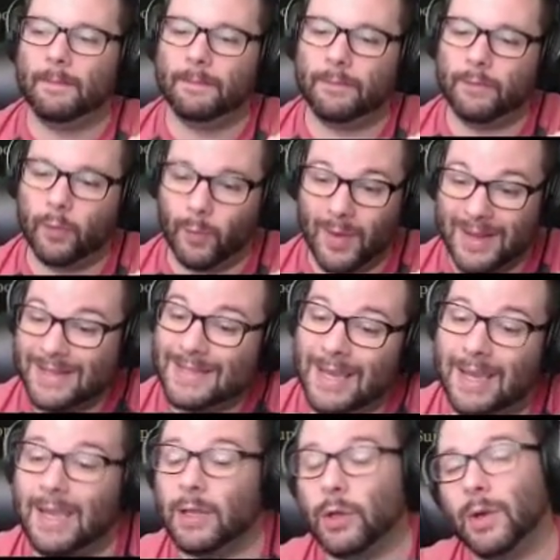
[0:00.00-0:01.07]
for 1
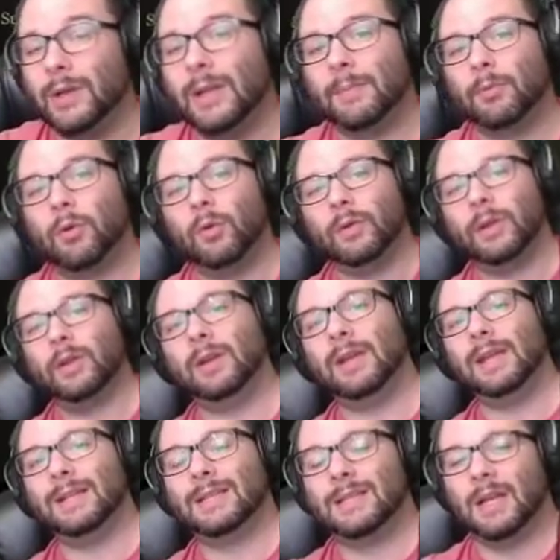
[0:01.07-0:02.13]
second, you end up only going to
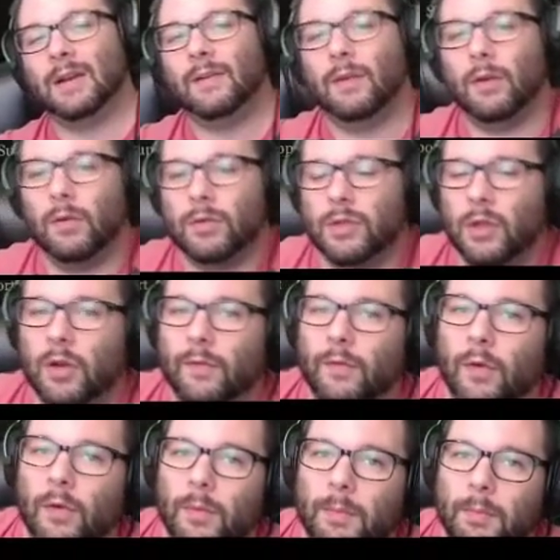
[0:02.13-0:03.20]
get stunned or slowed
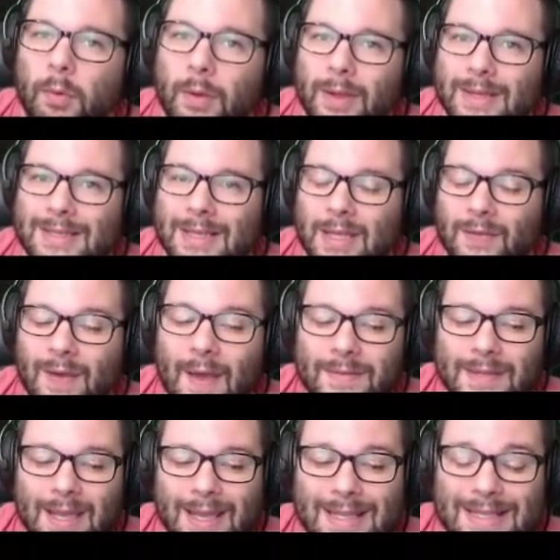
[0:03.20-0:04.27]
for 0.65
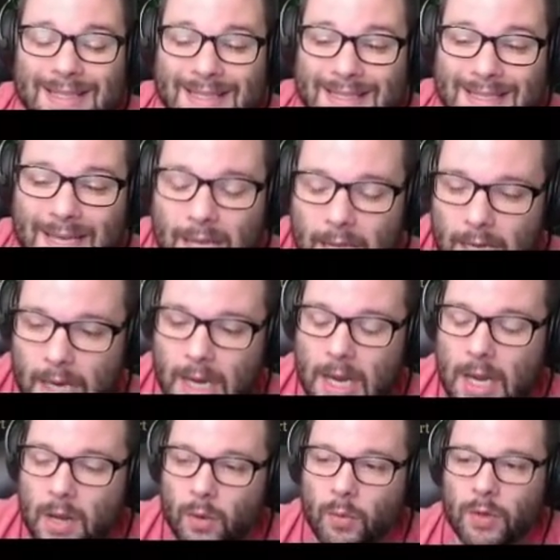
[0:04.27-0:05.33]
seconds instead,
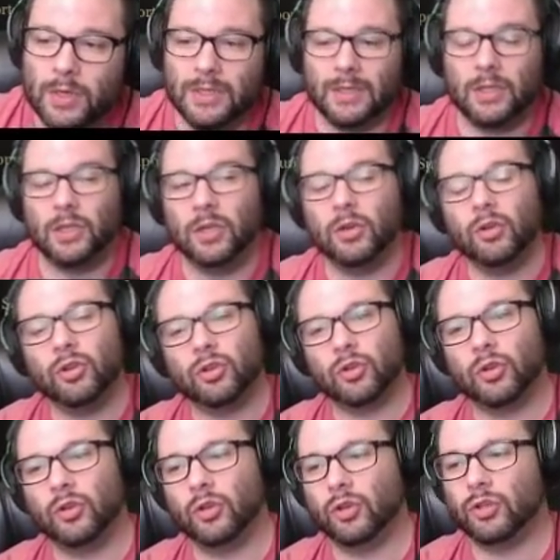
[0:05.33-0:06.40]
which is a huge
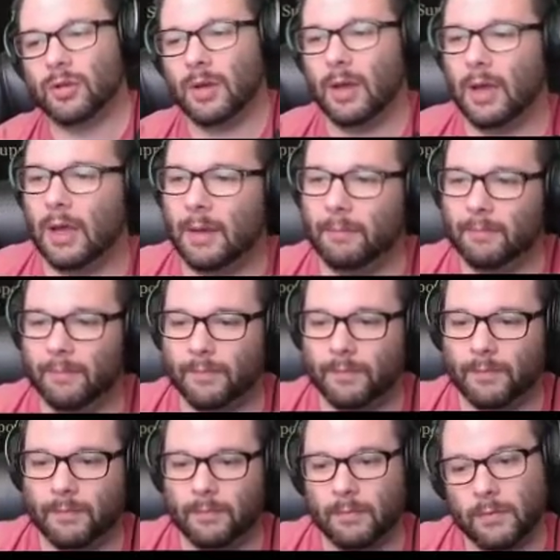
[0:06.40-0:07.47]

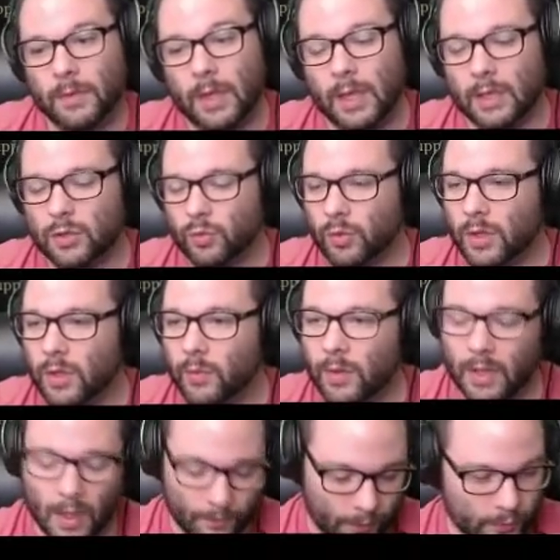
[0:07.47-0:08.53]
thing. It's really,
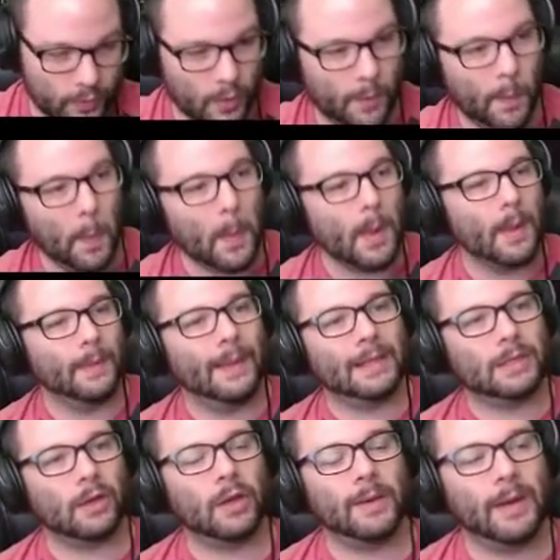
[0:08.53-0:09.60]
really helpful. So
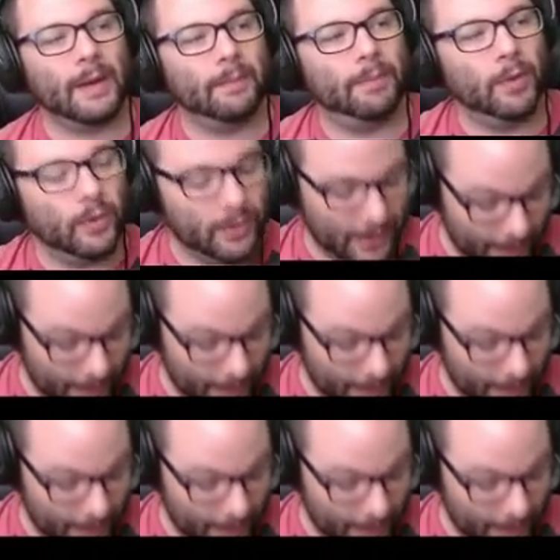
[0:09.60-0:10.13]
that's going to be our boots.